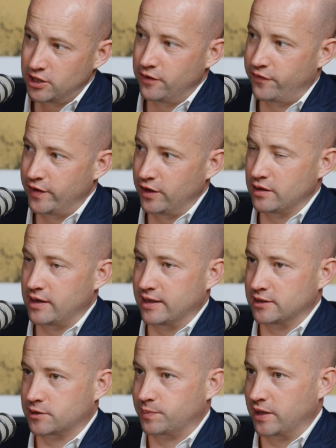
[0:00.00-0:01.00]
you feel that
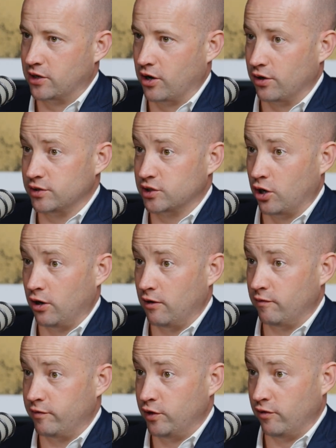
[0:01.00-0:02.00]
it's because
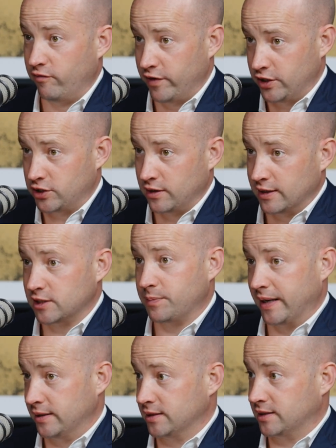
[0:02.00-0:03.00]
of the vision that's
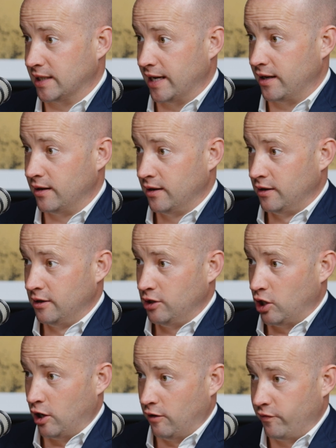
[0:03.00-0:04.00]
been set
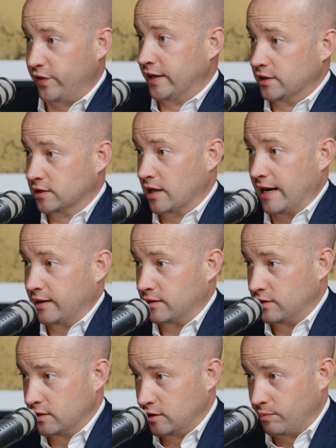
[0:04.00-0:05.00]
of things
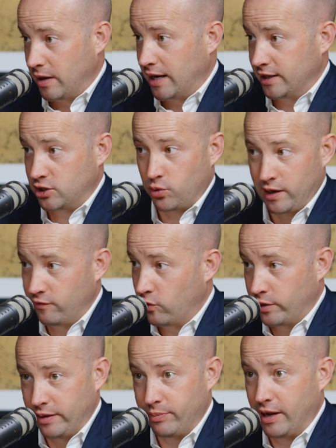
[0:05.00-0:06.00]
like the Dubai
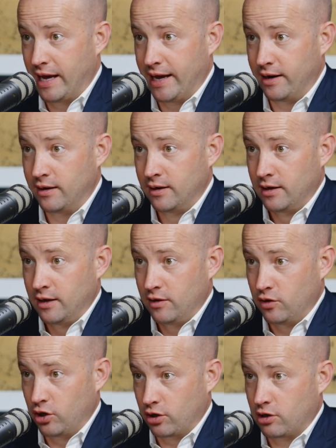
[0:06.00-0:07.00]
2040 plan,
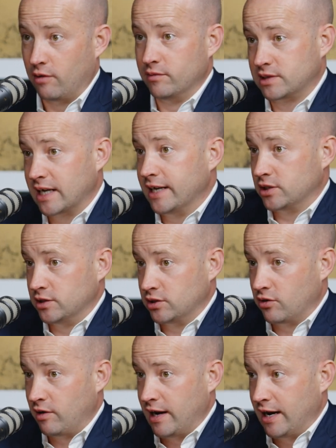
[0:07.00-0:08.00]
the
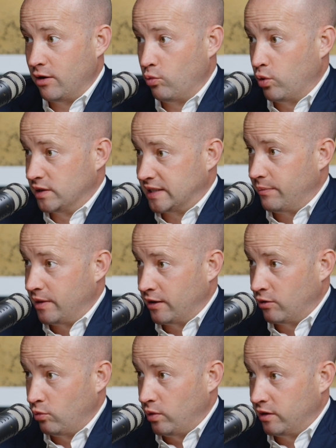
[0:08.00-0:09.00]
conversations around what's
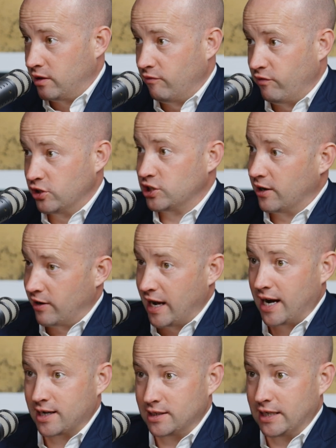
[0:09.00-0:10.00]
happening with the visionary
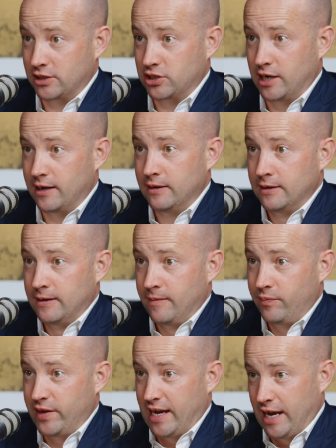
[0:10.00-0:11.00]
architecture,
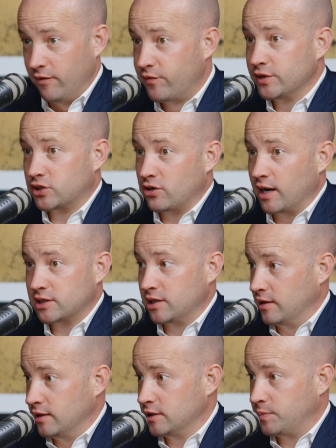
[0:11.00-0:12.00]
the
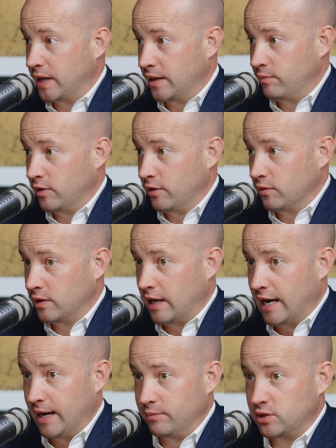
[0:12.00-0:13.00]
infrastructure that's being built,
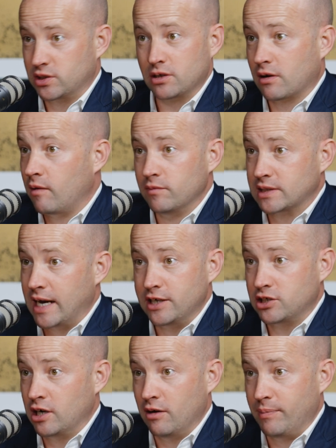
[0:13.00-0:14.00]
just the
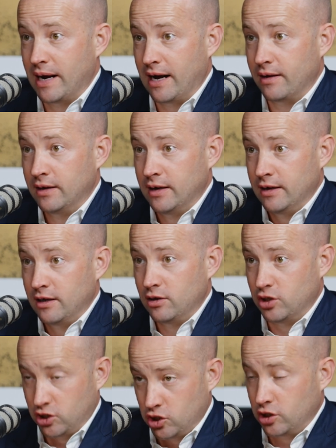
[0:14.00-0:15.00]
conversation about
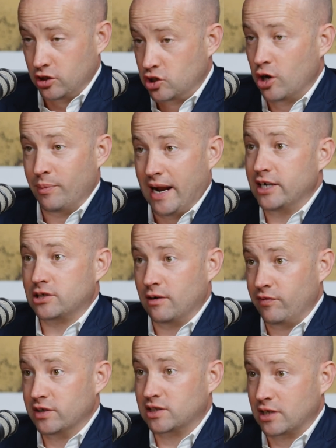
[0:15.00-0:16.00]
the determination
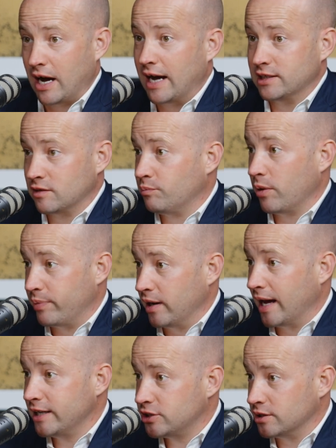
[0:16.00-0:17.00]
of the size of
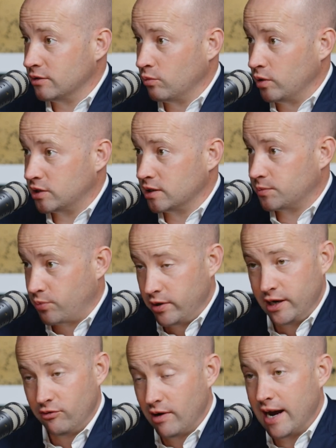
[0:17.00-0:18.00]
population, which is
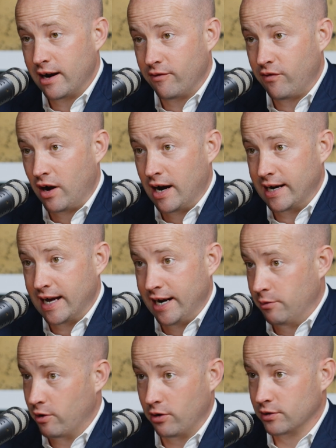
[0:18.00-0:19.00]
pretty rare to find
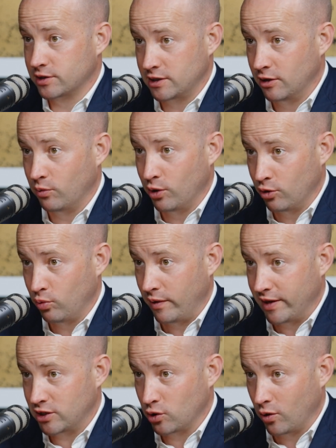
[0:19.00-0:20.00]
anywhere else in the world
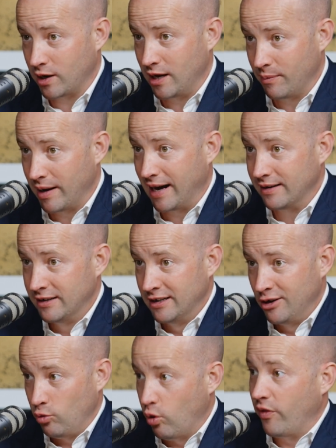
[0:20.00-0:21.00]
where they're talking about
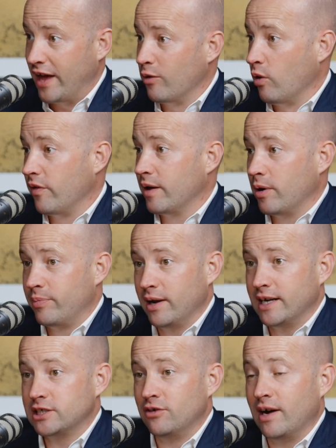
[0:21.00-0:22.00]
what they want their
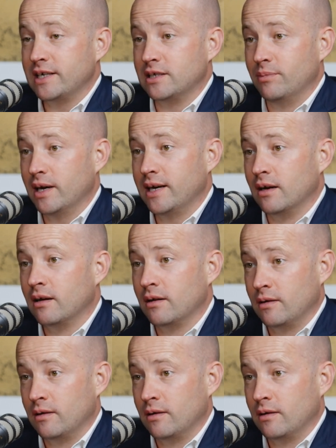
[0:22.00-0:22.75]
population rate to be?